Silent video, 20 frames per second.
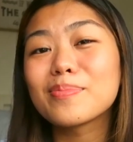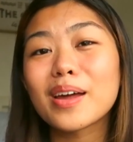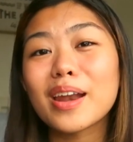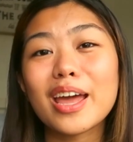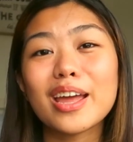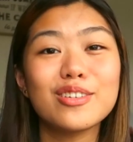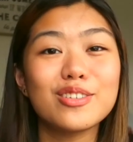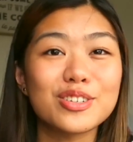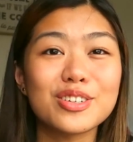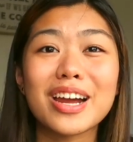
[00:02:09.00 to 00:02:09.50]
but
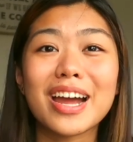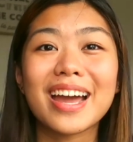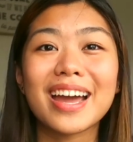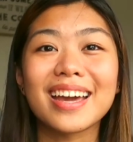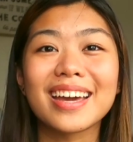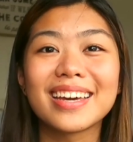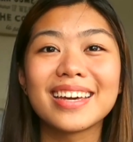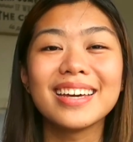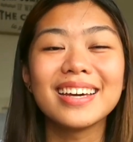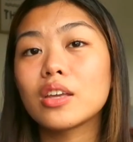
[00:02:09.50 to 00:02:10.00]
I
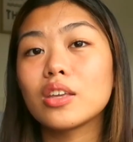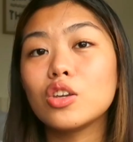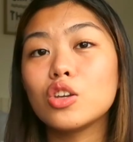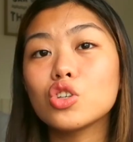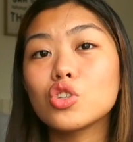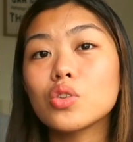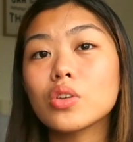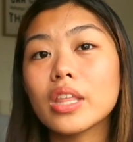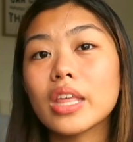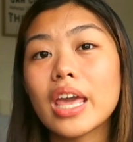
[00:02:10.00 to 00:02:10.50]
try.
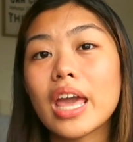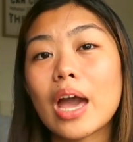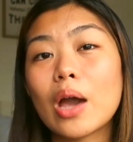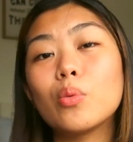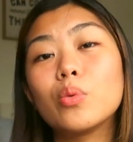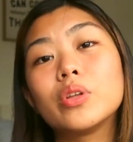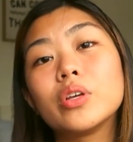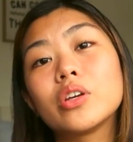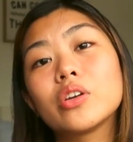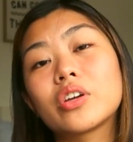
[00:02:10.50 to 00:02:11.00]
Usually I
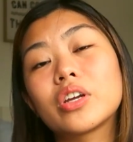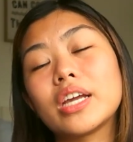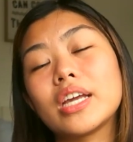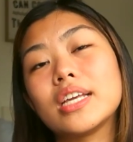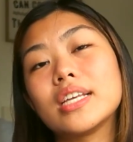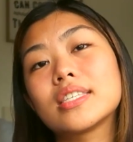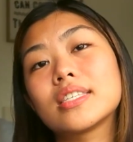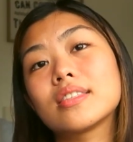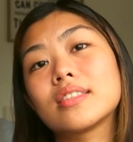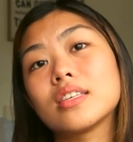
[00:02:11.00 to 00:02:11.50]
would
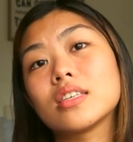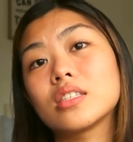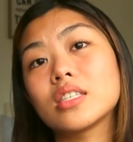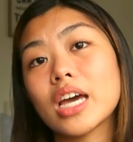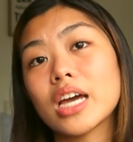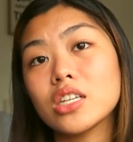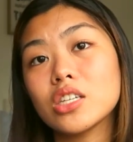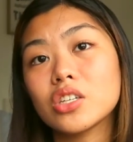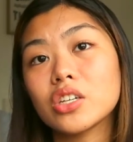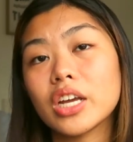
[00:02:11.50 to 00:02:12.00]
increase the
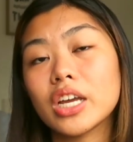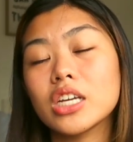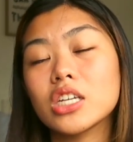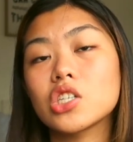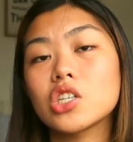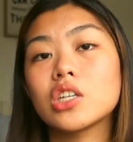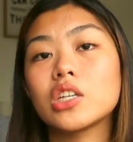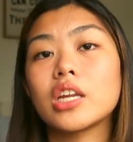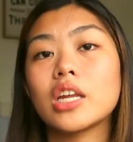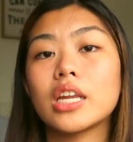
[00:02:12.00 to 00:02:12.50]

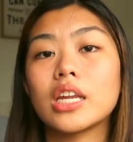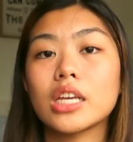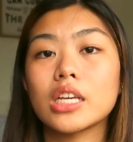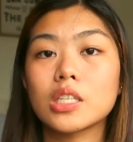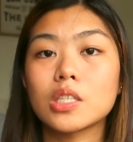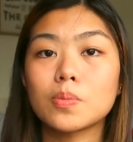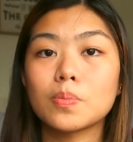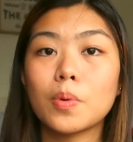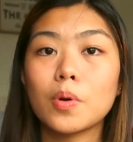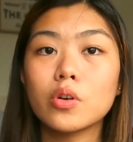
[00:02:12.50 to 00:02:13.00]
saturation and
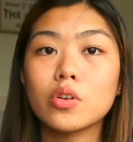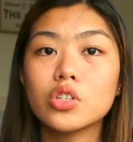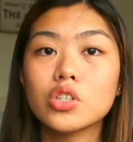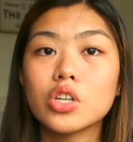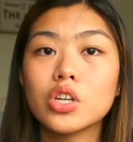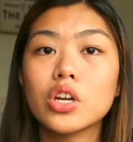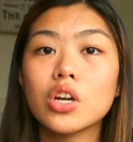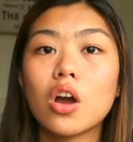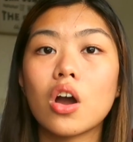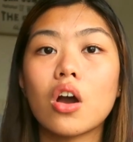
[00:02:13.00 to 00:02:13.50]

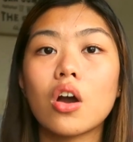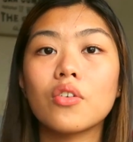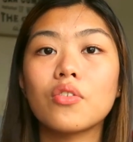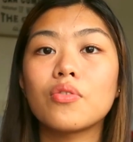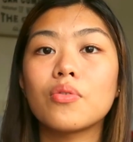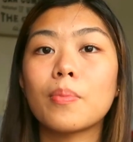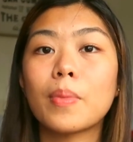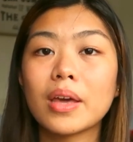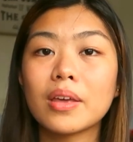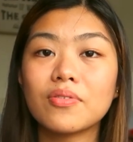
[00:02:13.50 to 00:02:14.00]
exposure
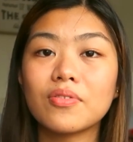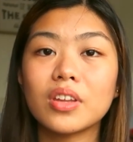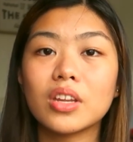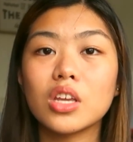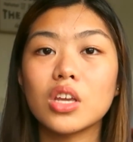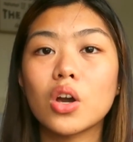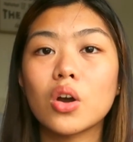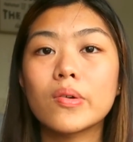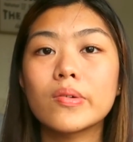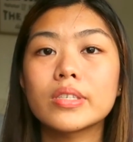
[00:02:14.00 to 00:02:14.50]
of my
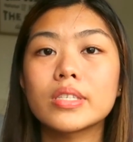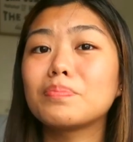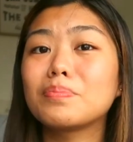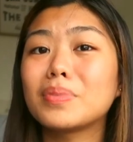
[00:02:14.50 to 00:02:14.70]
videos,